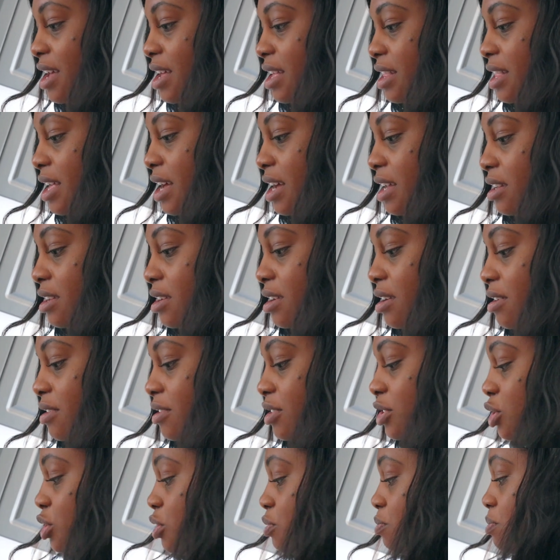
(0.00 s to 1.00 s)
That
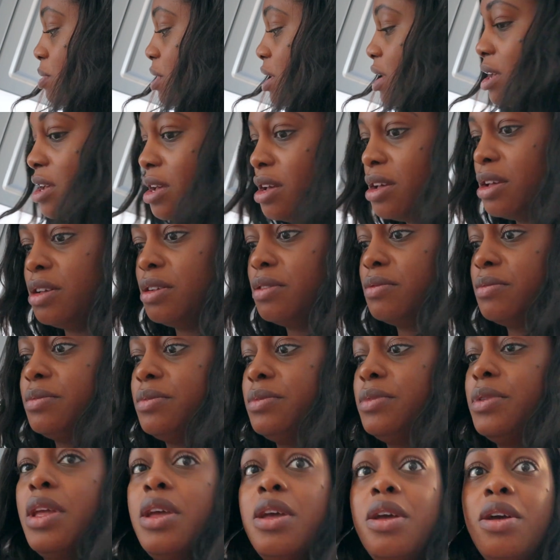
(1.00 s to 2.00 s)
should be,
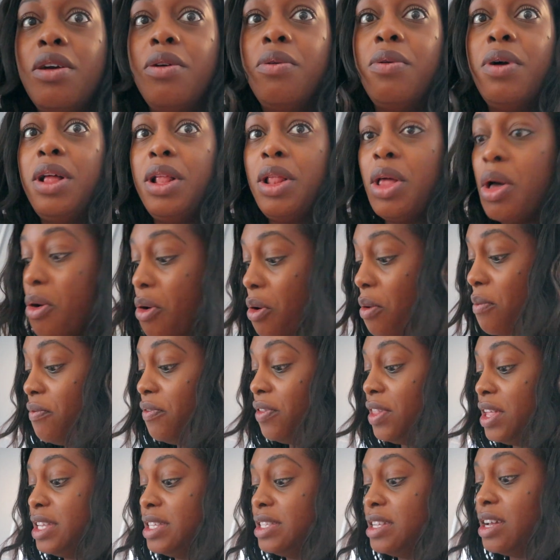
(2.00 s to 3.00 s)
well,
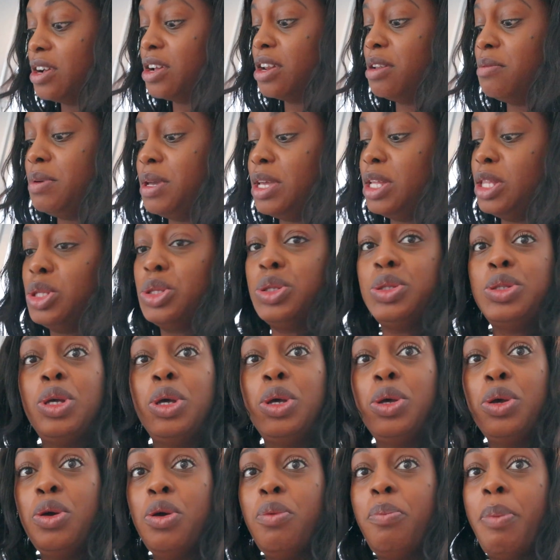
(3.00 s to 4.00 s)
hopefully it's not gonna be
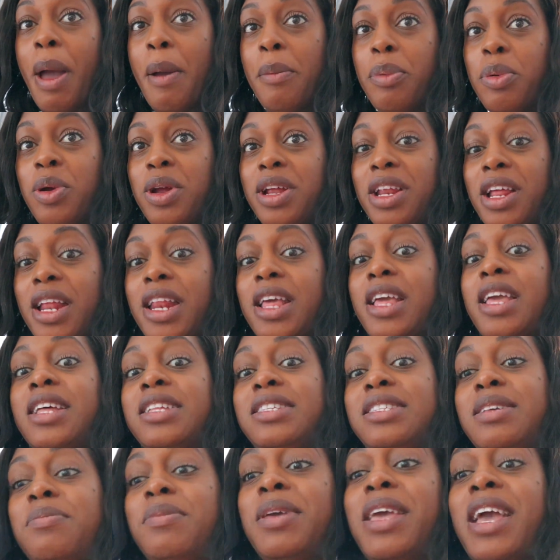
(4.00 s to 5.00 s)
too peppery that the
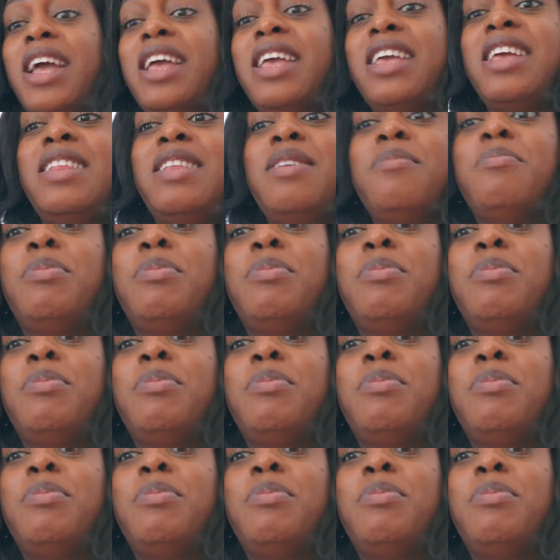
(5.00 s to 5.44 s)
kids them can't eat it,